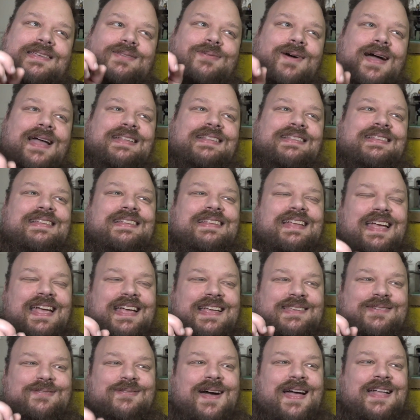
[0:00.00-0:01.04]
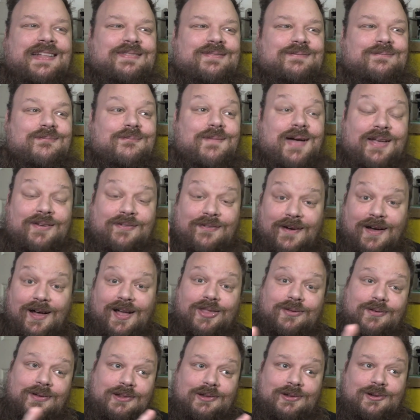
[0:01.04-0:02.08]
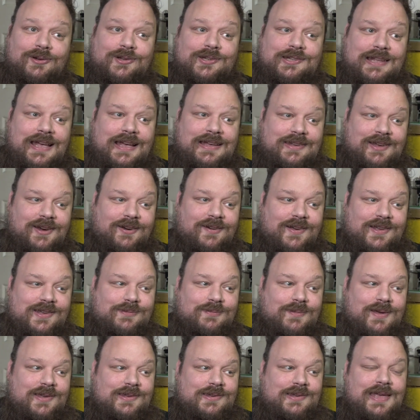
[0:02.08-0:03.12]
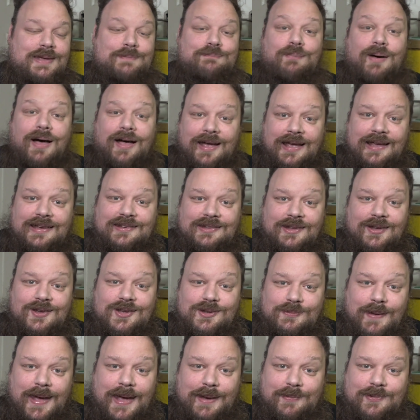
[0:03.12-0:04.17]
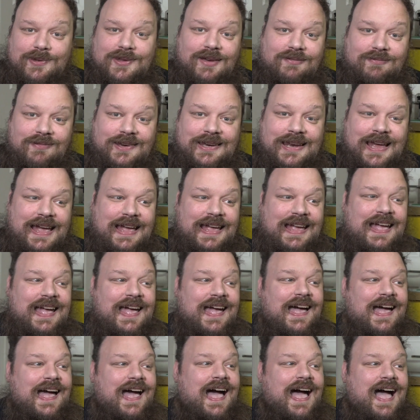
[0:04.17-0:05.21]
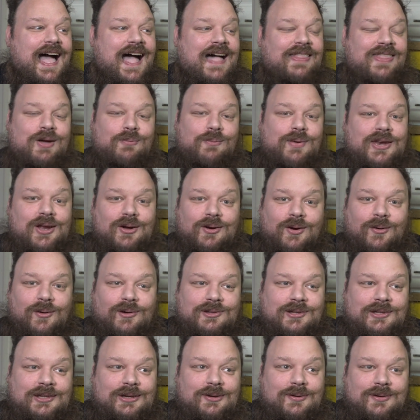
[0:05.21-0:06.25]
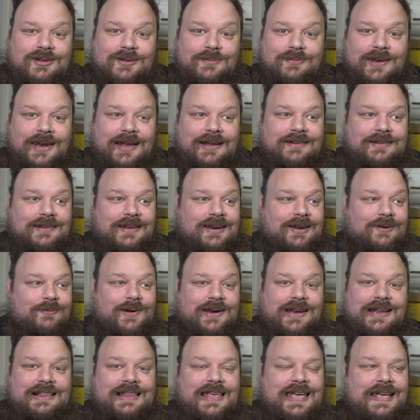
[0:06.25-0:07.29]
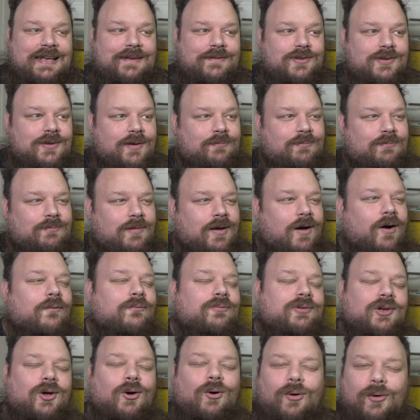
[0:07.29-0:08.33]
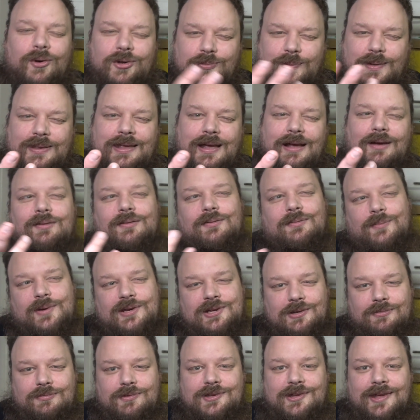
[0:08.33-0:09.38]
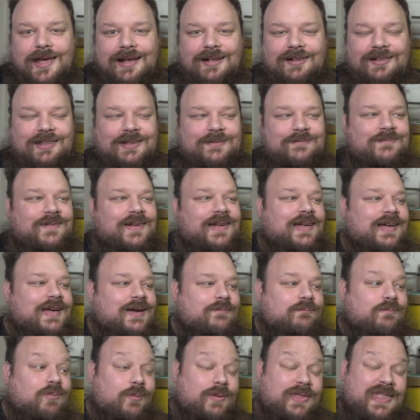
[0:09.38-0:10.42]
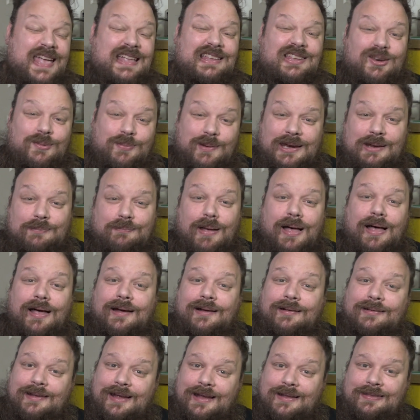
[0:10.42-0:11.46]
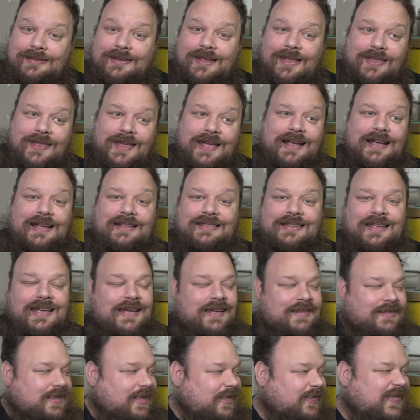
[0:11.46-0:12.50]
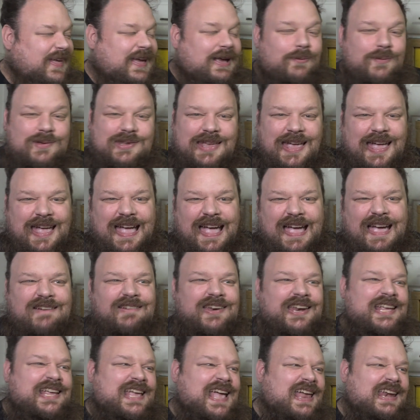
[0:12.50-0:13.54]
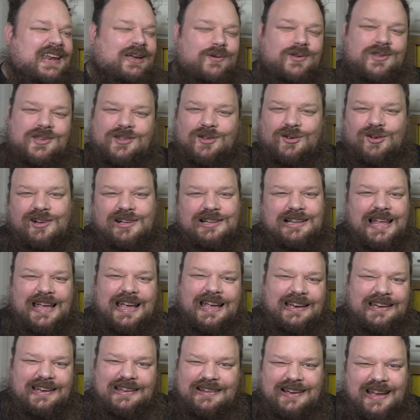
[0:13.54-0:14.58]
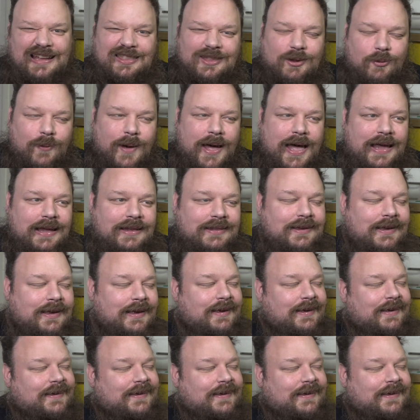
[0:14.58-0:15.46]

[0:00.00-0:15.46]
It's when my father-in-law stays at Christmas. He buys newspapers every day, and then we don't know what to do with them the next, you know, when he leaves. And of course, we think we should recycle them, but they ended up in a pile in the thing. And the thing was here, and again, it was just ugly in the way. And